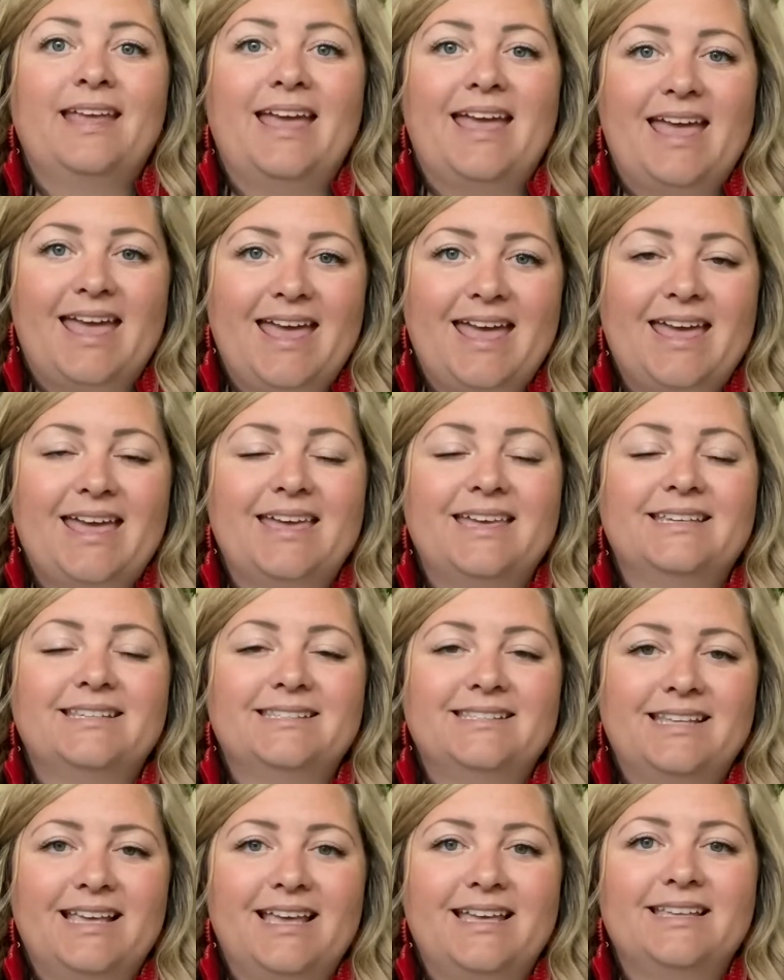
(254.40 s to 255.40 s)
A
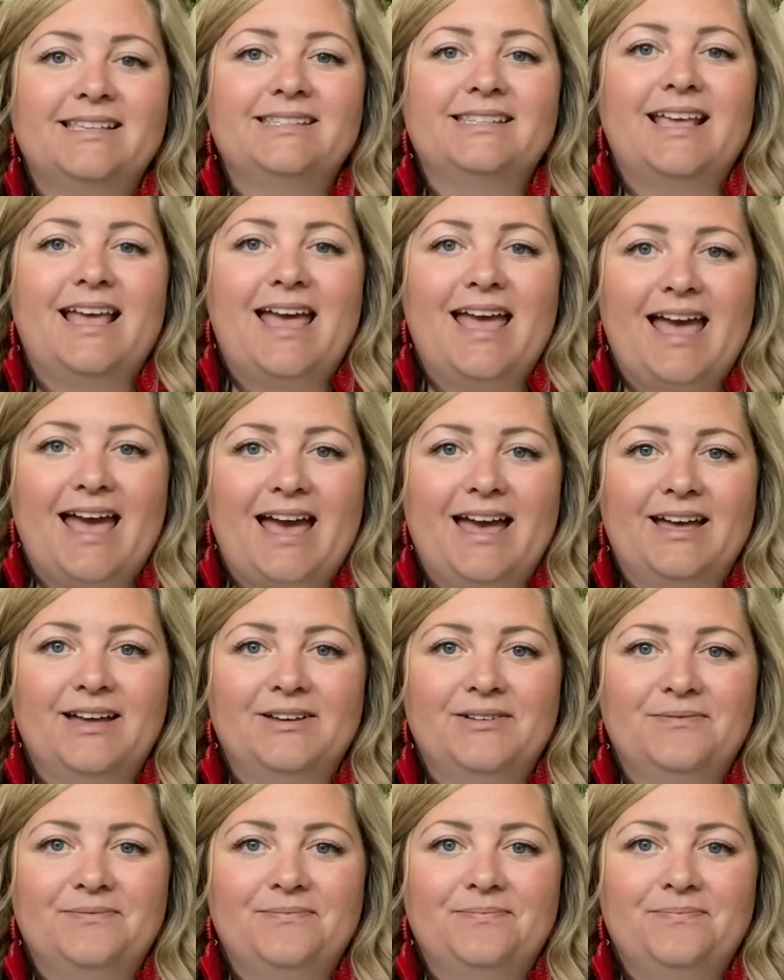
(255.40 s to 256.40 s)
says a.
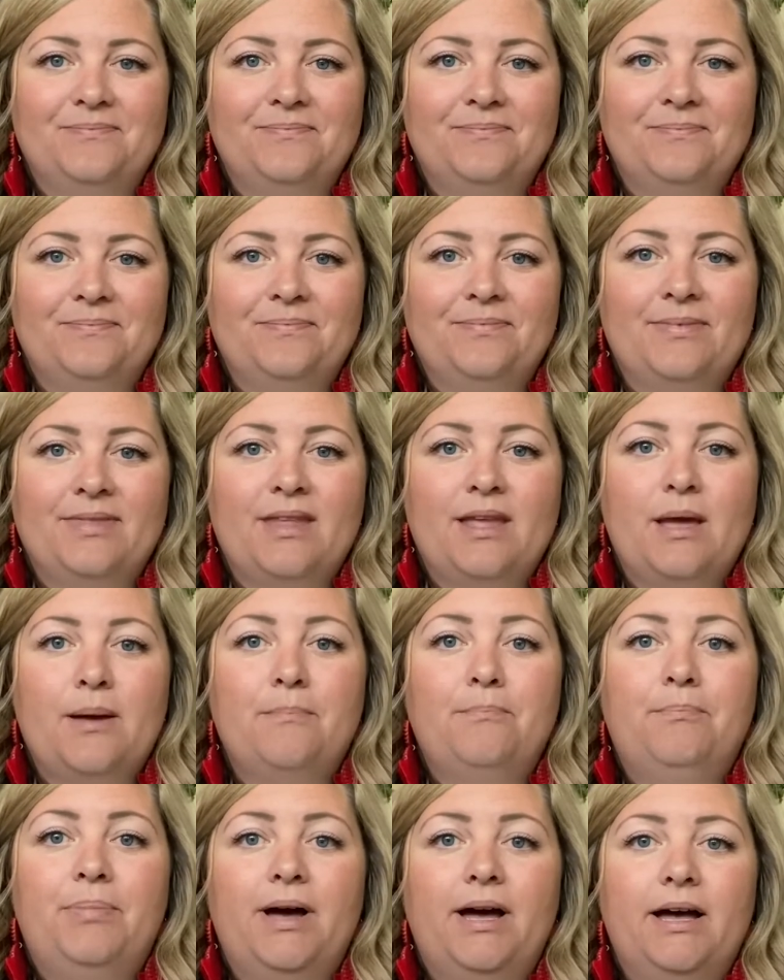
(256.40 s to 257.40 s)

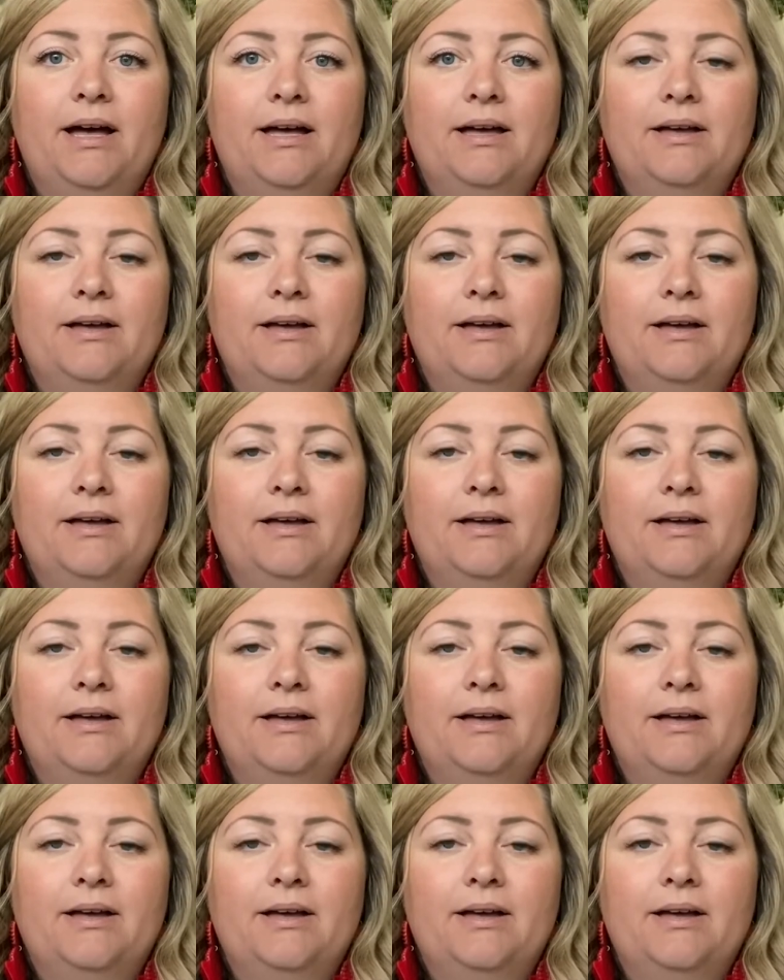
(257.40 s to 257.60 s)
P.